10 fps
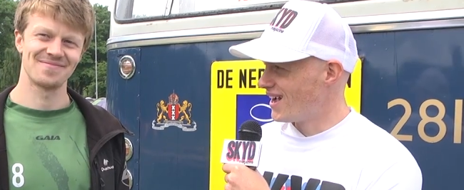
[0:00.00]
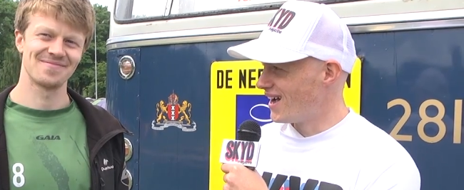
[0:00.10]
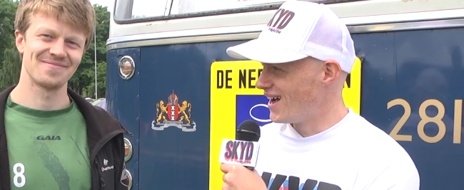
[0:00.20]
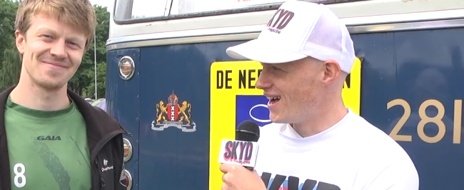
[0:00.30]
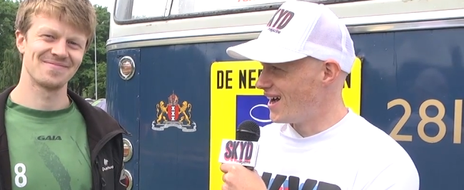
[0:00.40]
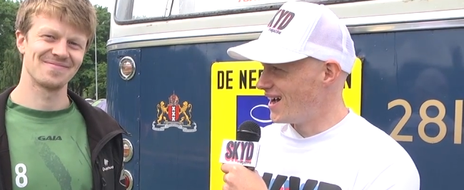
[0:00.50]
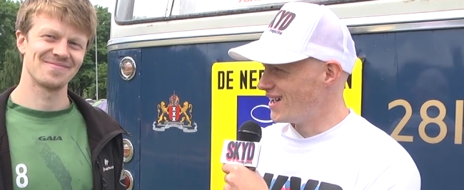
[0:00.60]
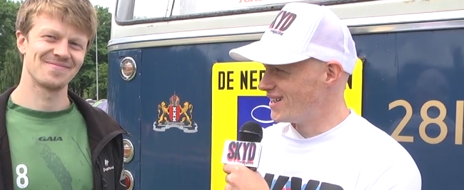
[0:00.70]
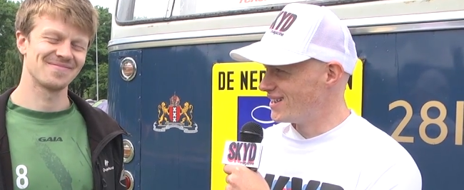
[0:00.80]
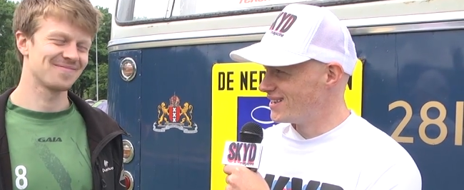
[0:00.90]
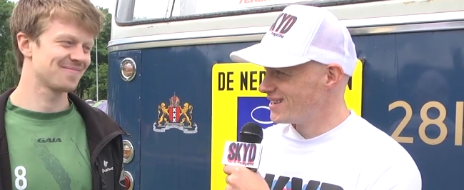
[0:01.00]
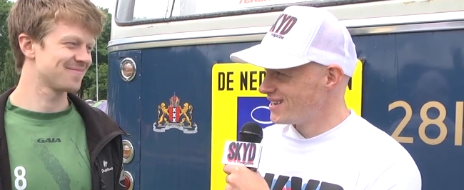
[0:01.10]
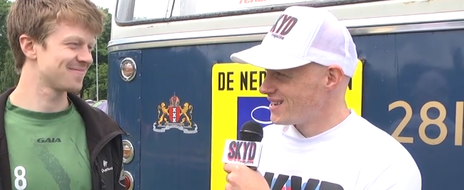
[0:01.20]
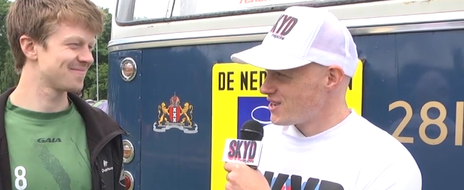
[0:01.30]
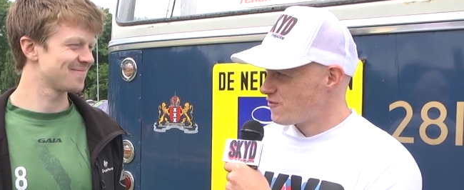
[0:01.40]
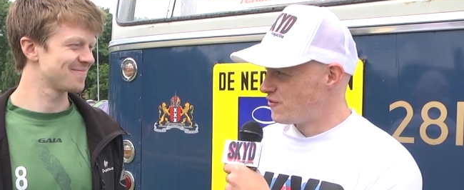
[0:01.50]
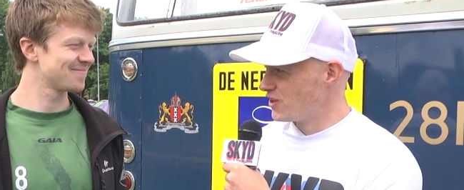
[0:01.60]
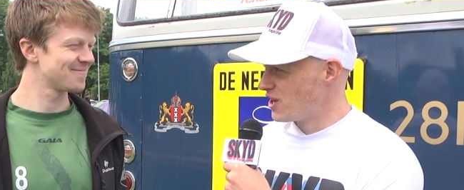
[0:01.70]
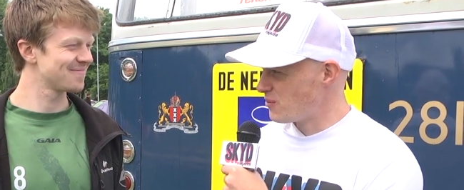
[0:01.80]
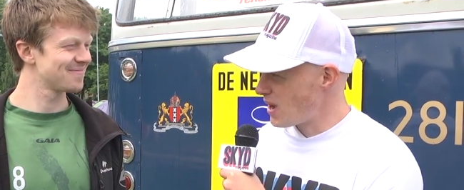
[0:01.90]
Speaker 1: Uh,
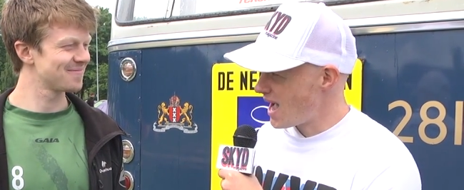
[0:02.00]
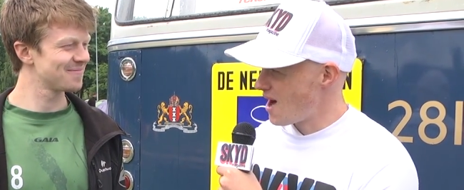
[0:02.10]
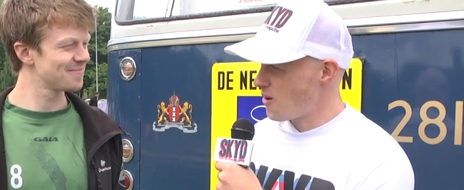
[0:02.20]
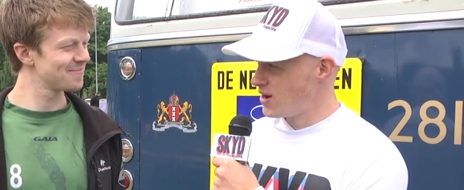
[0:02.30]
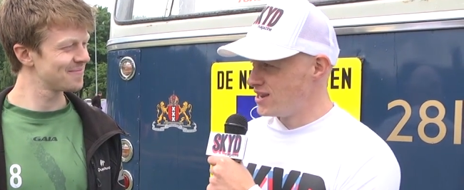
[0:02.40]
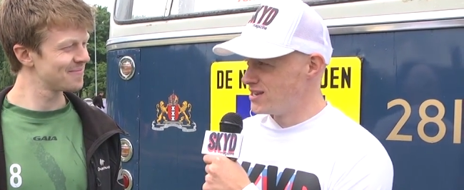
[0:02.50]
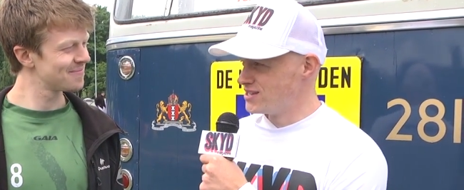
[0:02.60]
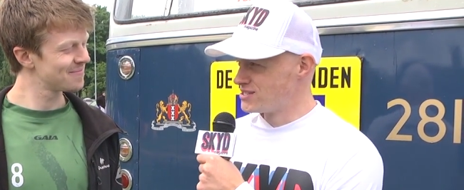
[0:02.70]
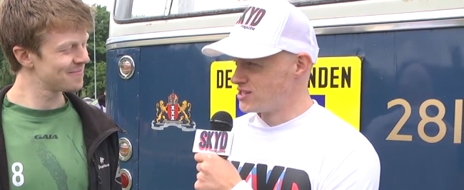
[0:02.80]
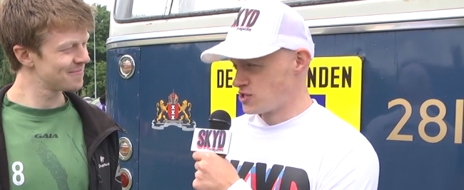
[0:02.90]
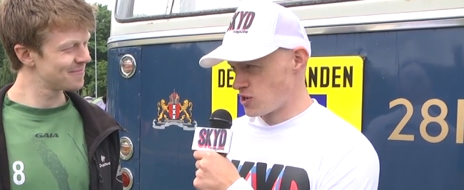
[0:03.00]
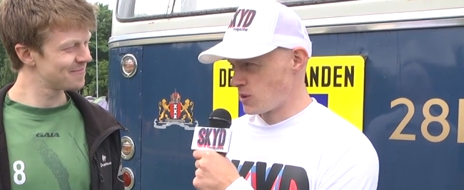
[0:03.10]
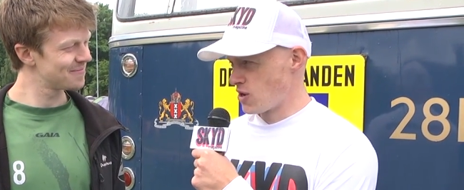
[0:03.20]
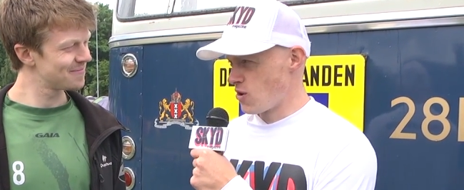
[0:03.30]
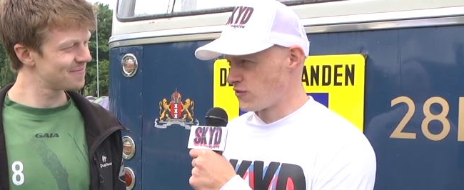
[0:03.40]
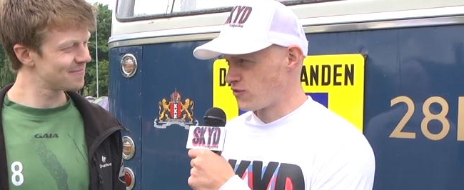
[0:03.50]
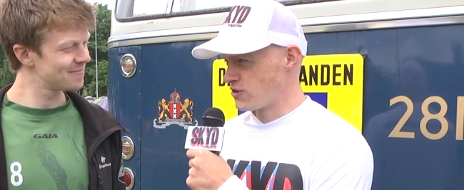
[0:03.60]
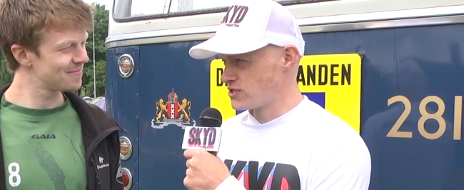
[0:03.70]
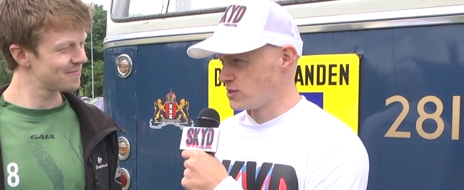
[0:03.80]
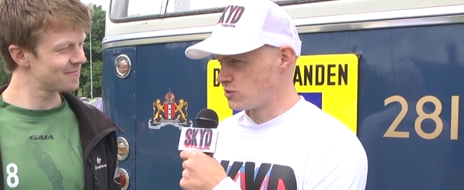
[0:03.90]
Philipp, how is the tournament going
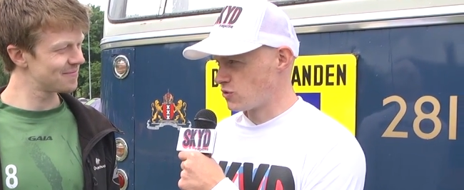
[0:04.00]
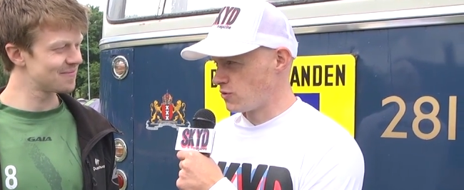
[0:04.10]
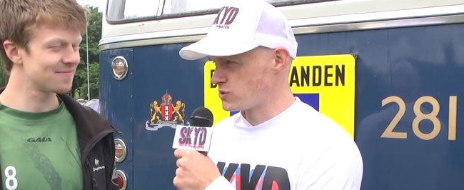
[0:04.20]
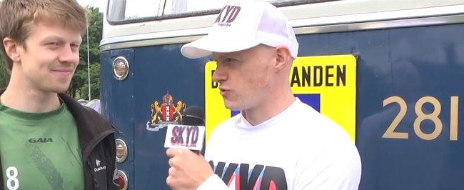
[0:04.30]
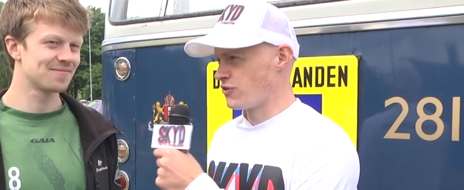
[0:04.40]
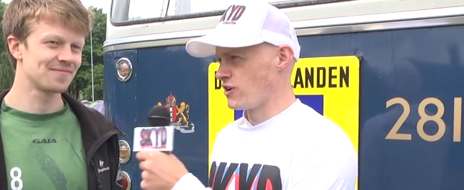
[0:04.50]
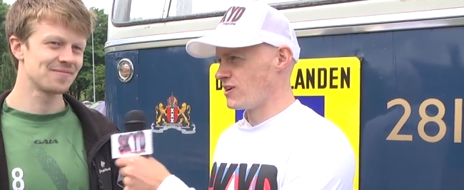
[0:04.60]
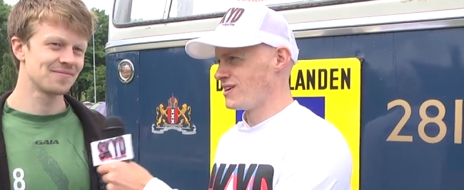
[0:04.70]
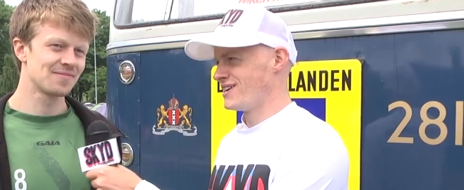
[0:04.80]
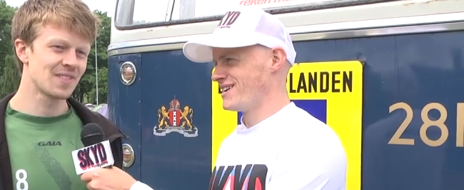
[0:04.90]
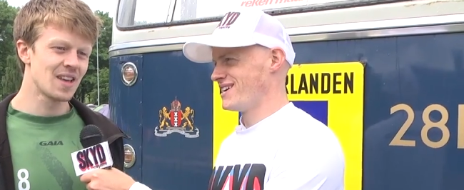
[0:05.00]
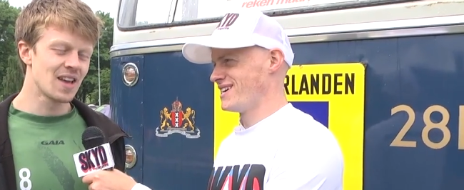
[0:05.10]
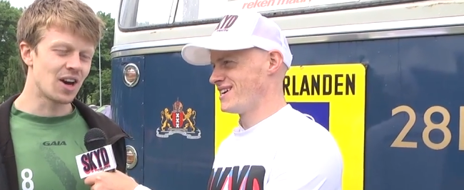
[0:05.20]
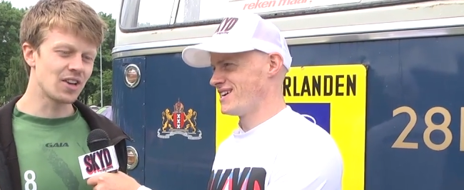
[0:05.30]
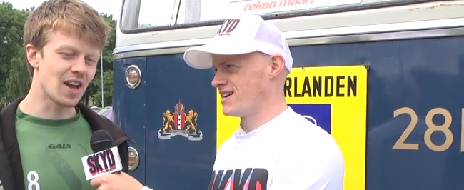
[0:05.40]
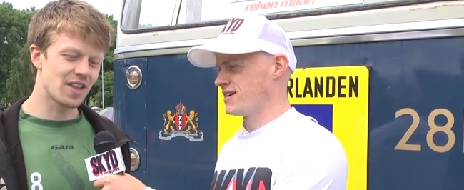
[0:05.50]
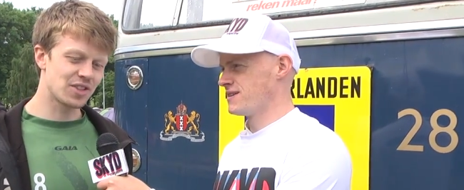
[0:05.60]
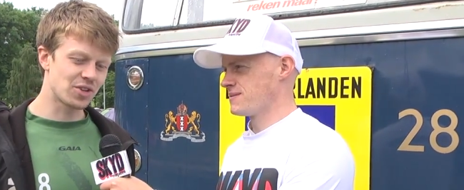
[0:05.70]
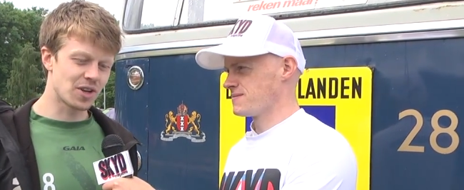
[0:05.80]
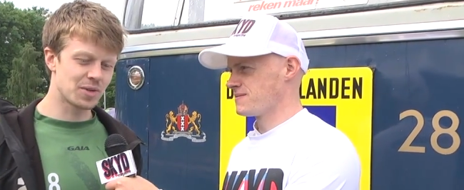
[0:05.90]
for Sieben Schwaben so far?
Speaker 2: Oh, yeah,
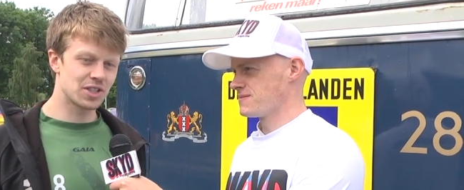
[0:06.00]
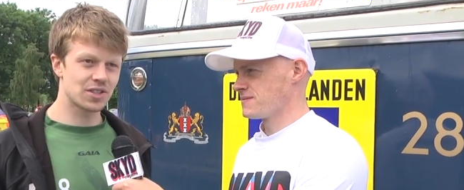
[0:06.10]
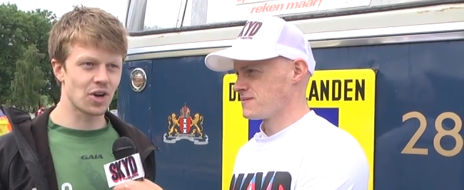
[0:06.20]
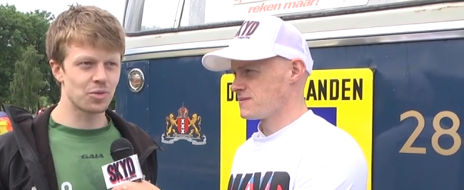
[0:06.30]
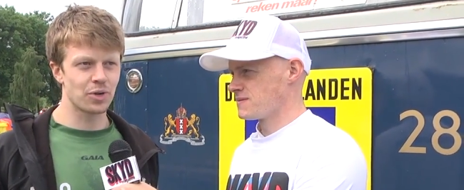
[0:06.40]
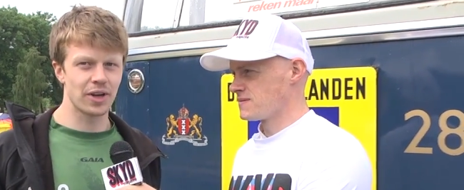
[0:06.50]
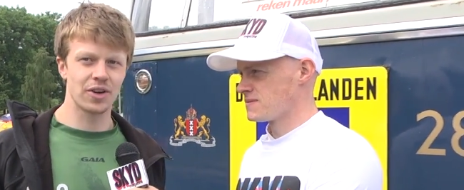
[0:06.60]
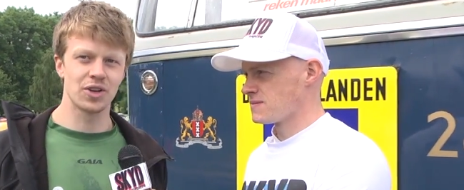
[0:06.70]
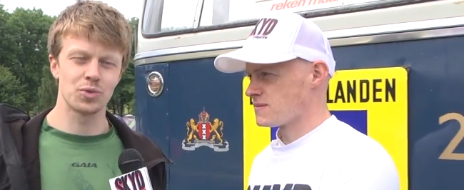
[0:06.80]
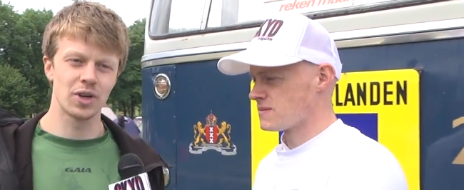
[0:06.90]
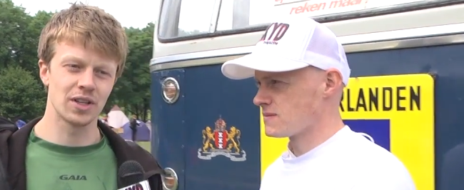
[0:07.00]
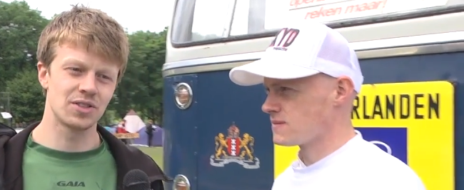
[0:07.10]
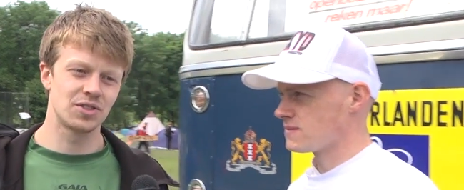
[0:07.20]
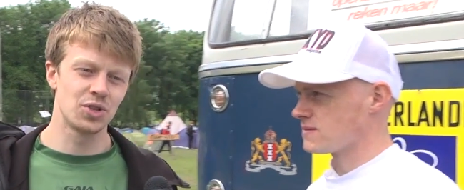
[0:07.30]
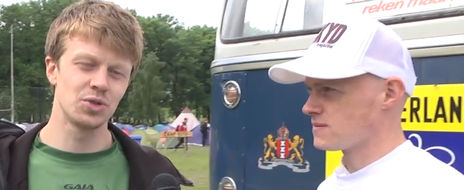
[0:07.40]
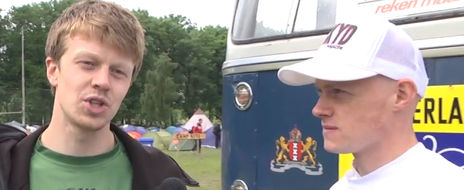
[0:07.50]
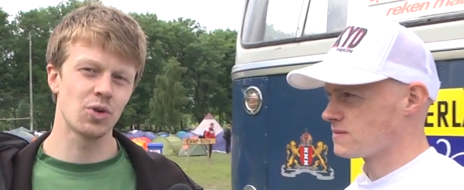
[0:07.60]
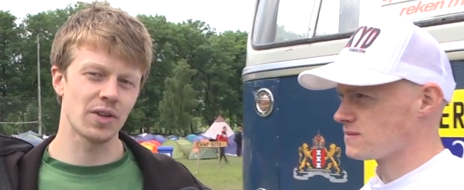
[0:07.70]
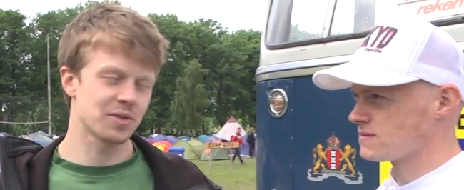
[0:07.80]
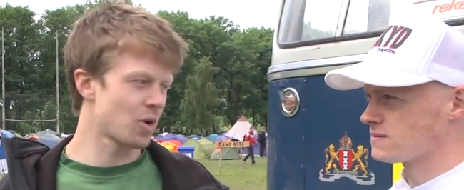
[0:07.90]
the tournament is going pretty good. We're 2
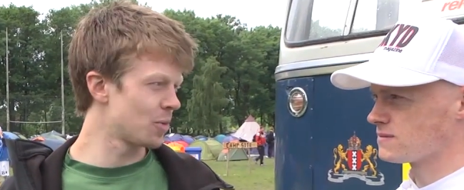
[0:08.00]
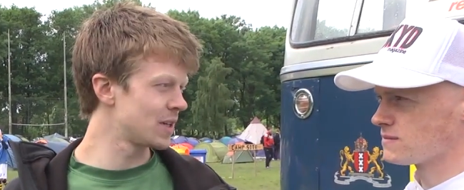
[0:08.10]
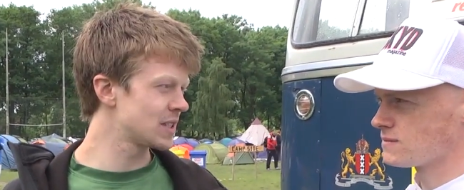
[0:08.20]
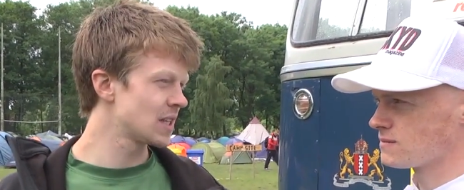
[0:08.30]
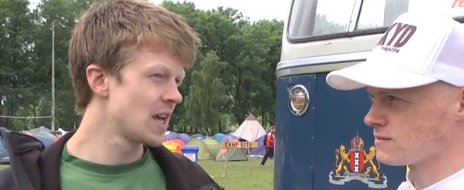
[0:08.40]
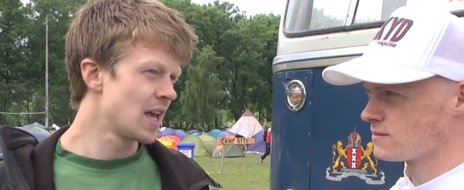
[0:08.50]
2 at the moment.